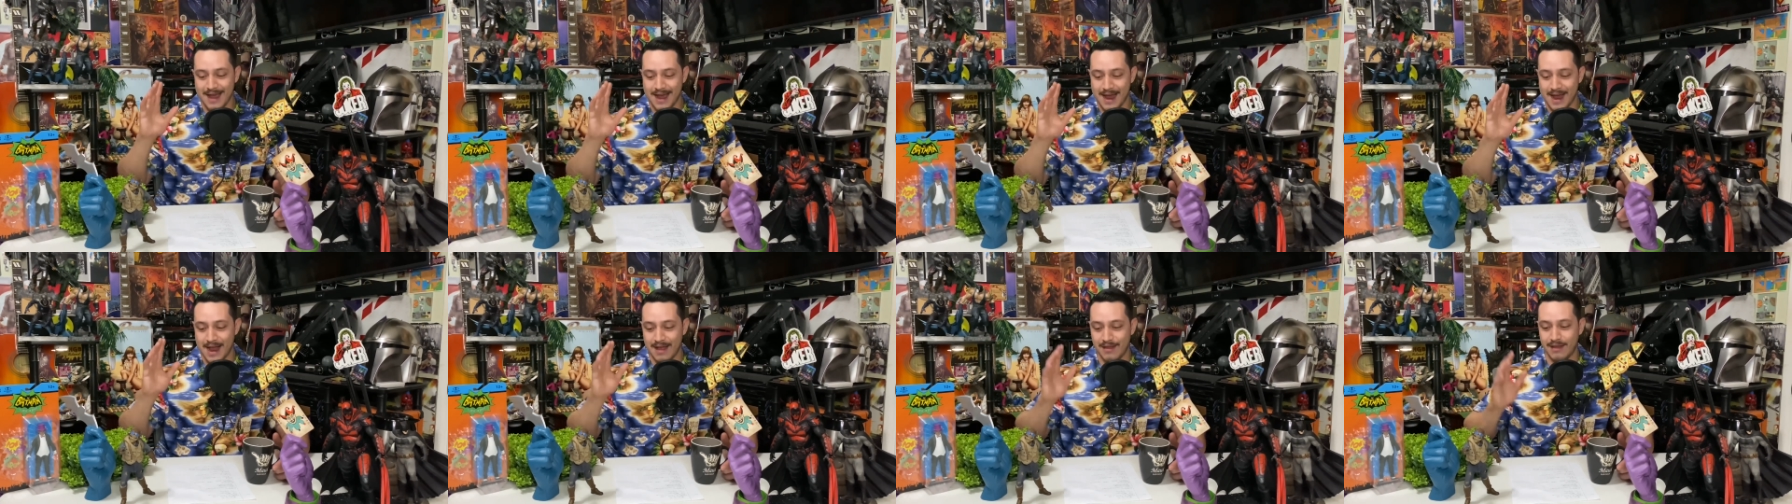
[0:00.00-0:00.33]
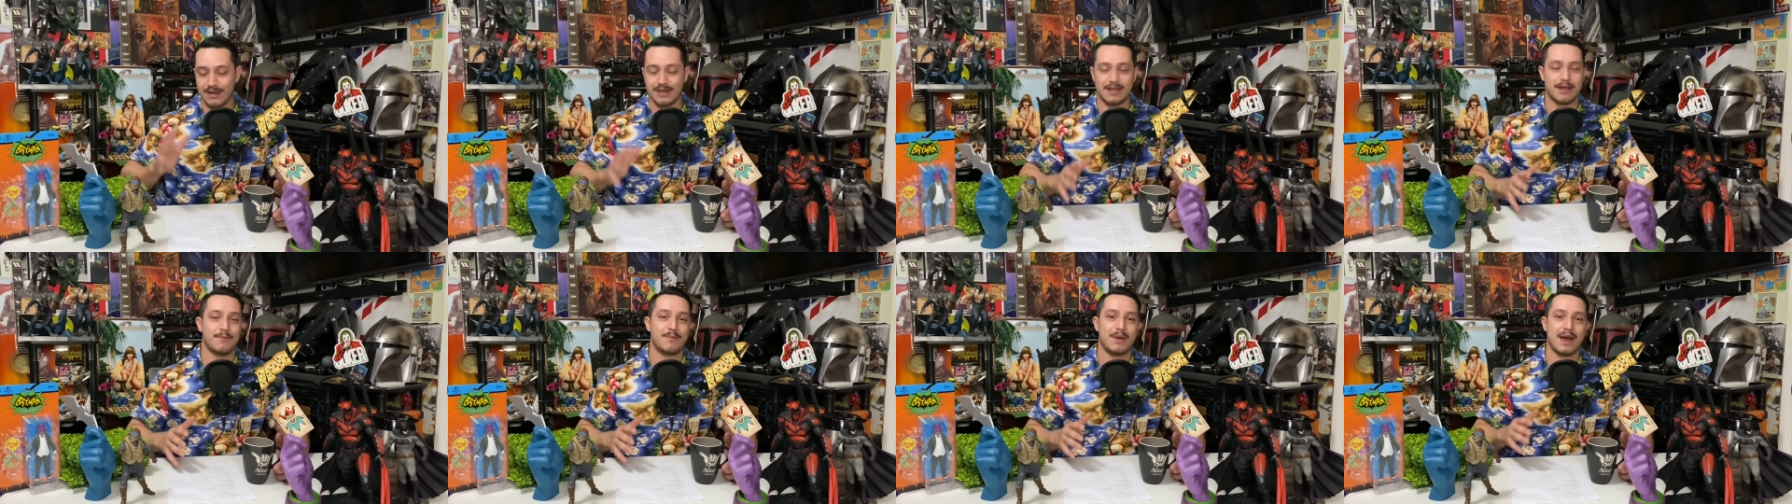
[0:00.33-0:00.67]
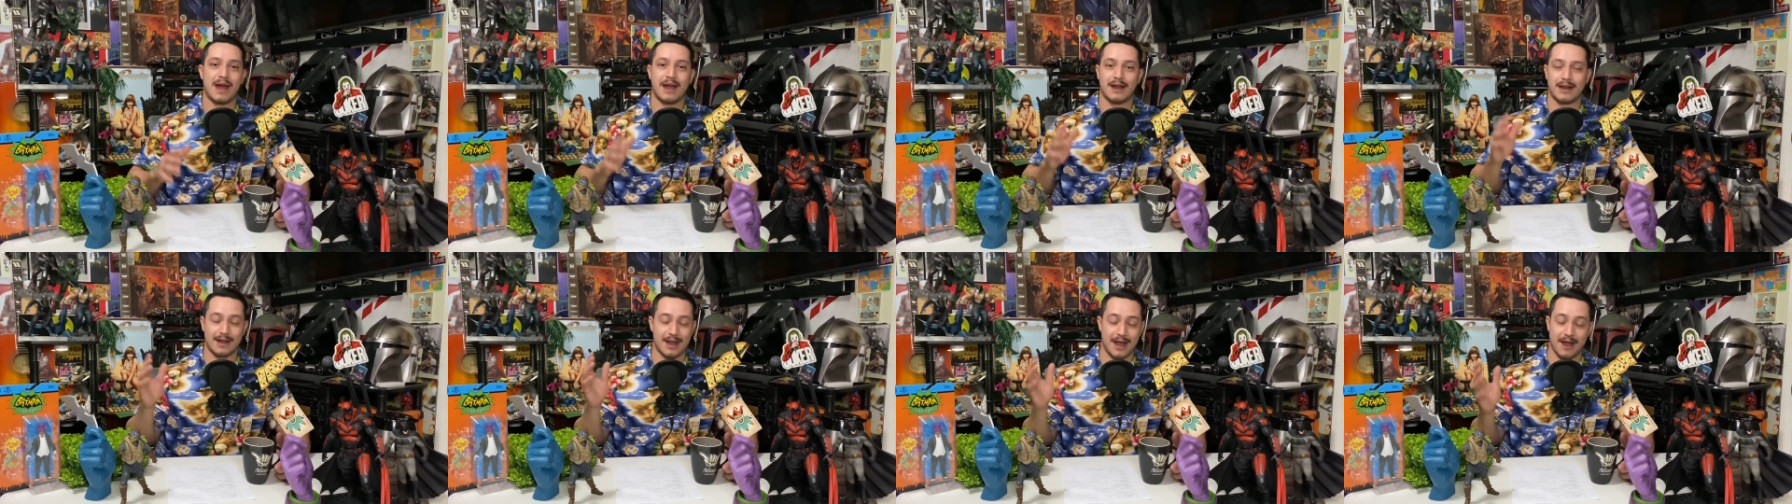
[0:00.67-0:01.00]
and then get
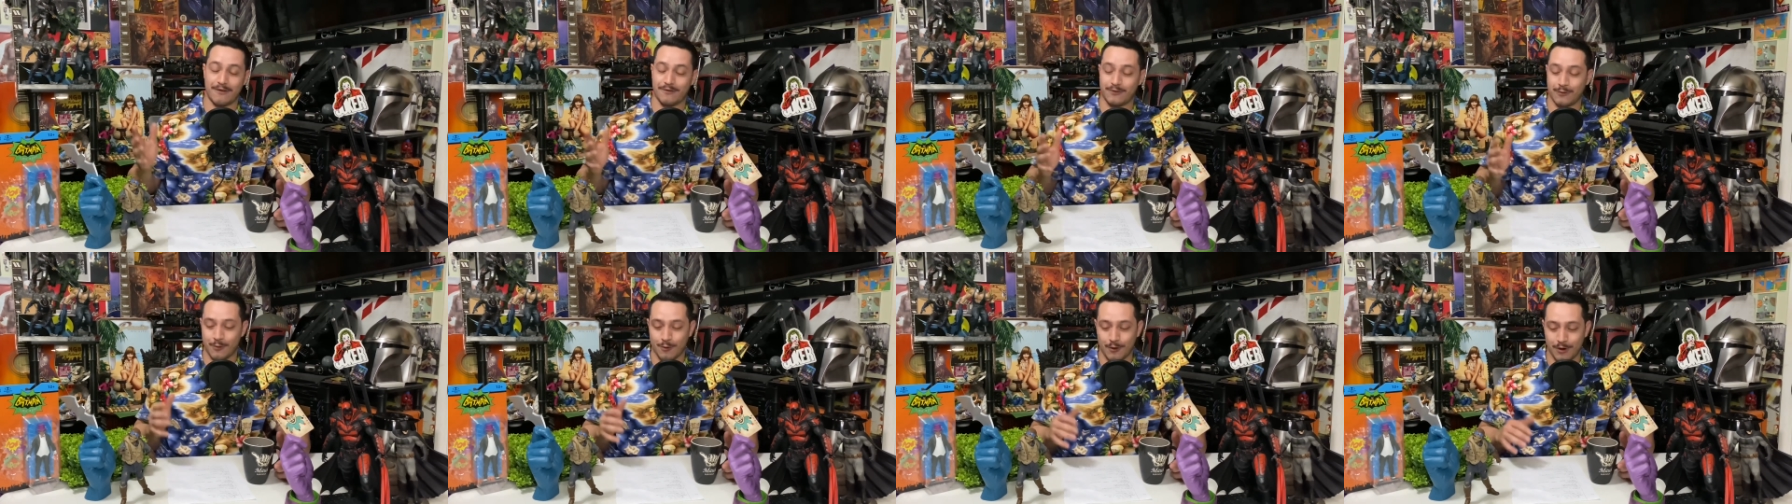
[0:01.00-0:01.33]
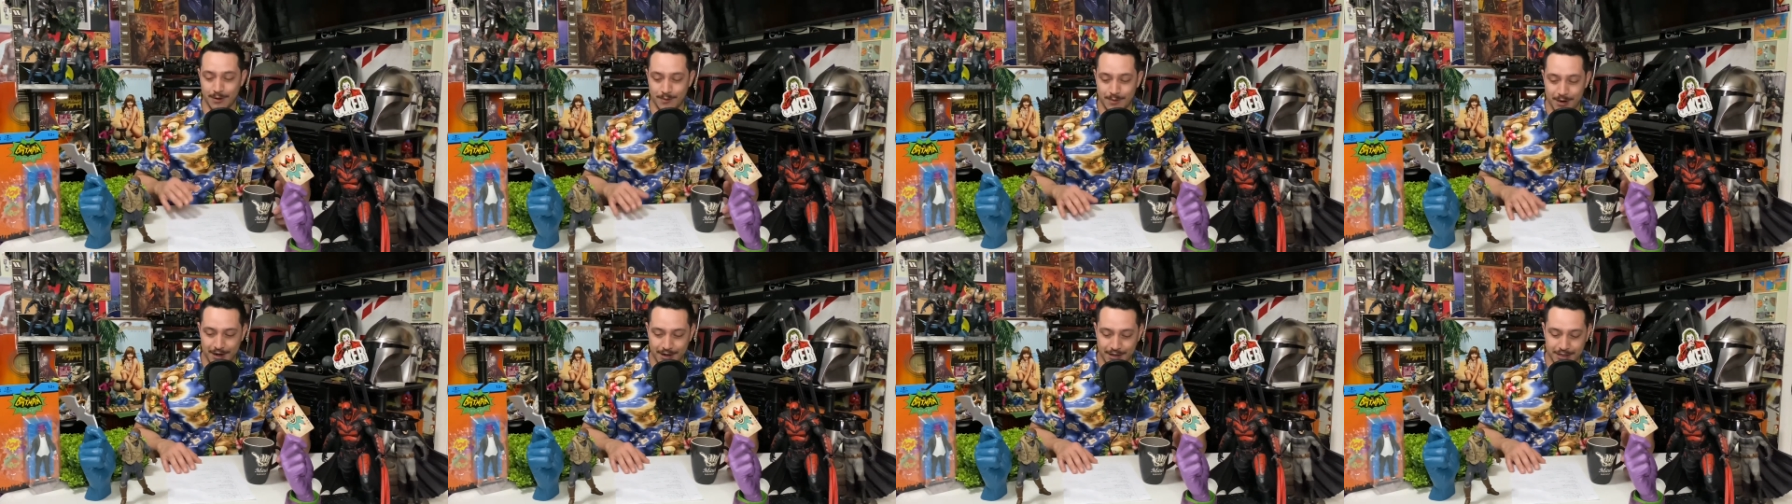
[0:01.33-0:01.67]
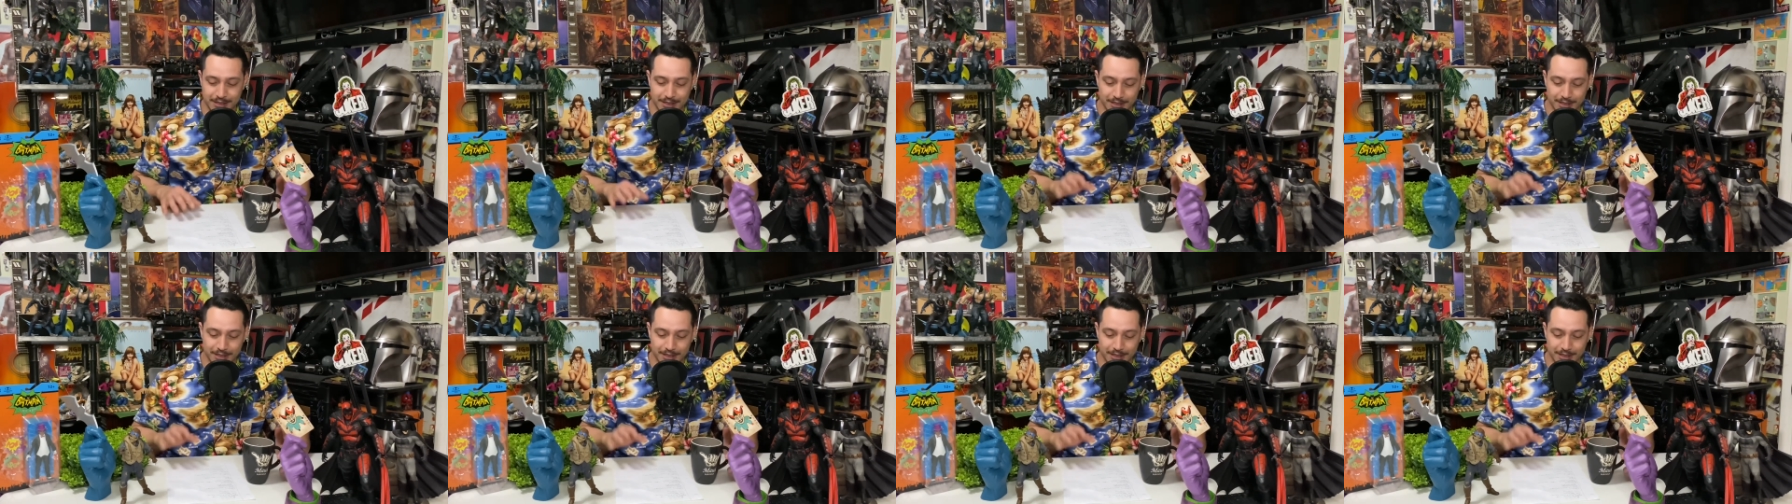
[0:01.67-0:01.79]
back and have to worry about it.